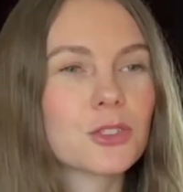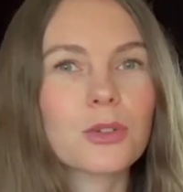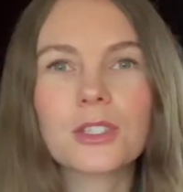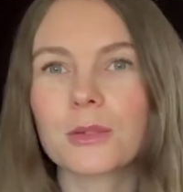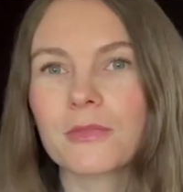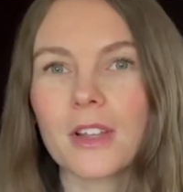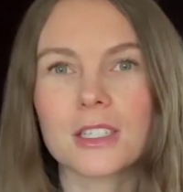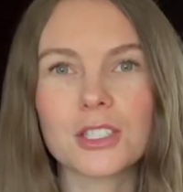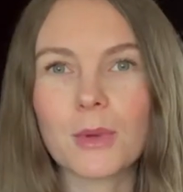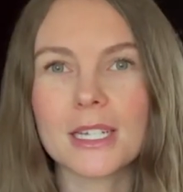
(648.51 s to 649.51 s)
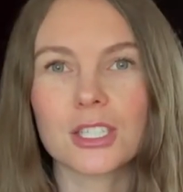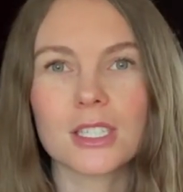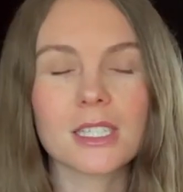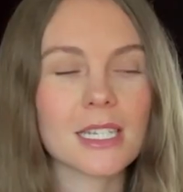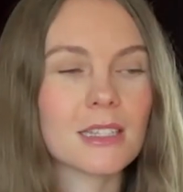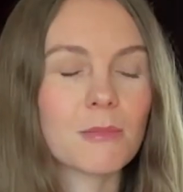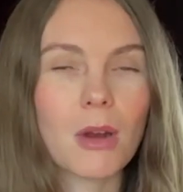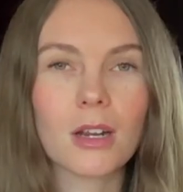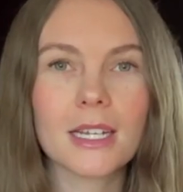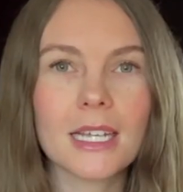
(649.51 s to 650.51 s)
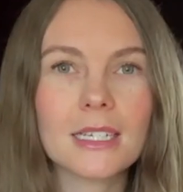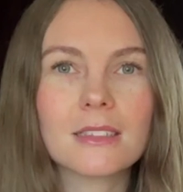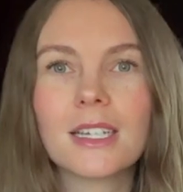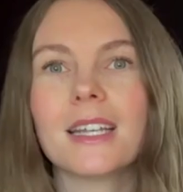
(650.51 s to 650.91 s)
short-term fluctuations in the market,